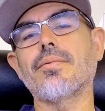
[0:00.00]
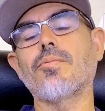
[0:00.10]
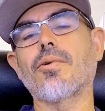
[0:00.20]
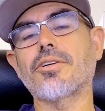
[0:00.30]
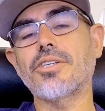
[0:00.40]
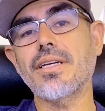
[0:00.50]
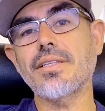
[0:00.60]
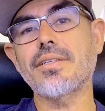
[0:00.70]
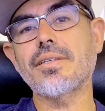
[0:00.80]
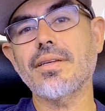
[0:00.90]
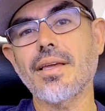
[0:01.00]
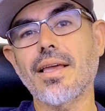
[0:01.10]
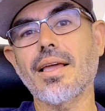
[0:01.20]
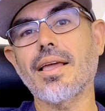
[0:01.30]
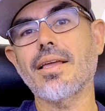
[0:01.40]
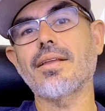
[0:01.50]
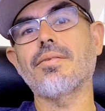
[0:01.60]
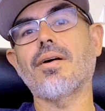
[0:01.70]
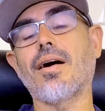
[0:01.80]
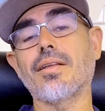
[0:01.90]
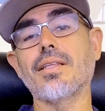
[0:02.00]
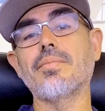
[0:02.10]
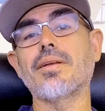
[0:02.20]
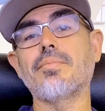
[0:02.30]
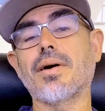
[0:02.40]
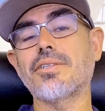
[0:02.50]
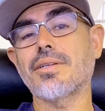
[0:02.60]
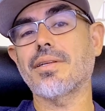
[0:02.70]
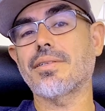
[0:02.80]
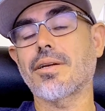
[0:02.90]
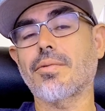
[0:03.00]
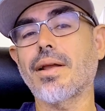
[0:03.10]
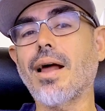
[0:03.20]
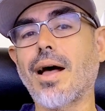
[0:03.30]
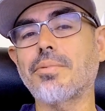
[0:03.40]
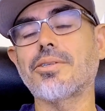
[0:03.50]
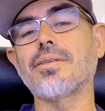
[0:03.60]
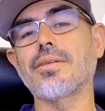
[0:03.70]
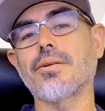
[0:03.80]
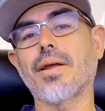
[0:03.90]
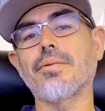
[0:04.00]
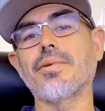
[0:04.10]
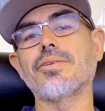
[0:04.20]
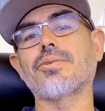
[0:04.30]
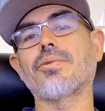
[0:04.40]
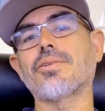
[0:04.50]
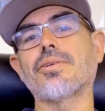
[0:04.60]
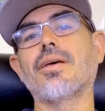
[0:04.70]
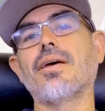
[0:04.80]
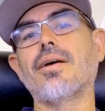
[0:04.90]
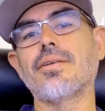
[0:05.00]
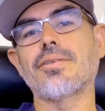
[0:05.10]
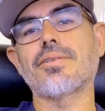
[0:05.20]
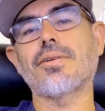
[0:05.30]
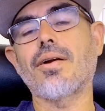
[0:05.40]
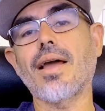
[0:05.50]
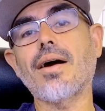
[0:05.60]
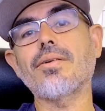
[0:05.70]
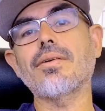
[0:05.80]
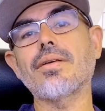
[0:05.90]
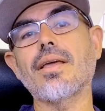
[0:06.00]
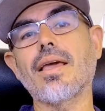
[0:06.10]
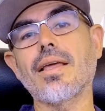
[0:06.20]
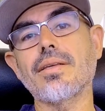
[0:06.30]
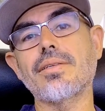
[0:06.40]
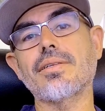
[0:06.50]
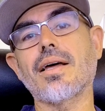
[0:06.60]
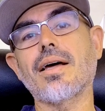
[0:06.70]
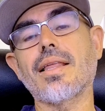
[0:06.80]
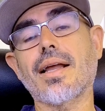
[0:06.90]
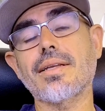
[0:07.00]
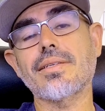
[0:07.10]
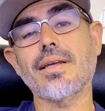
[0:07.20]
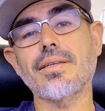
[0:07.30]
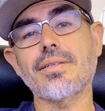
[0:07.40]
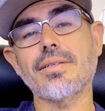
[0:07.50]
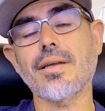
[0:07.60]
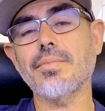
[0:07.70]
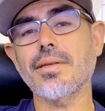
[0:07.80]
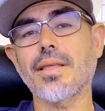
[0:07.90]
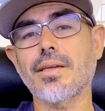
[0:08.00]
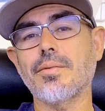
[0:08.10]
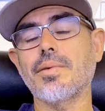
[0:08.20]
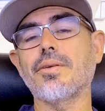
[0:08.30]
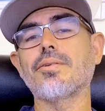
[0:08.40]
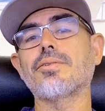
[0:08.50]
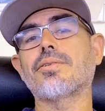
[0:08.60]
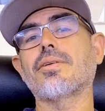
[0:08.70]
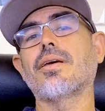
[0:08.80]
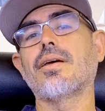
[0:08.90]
worksheets and on a limited budget, it's a great option and a great resource to start out. And it's like I said, it's something that can be used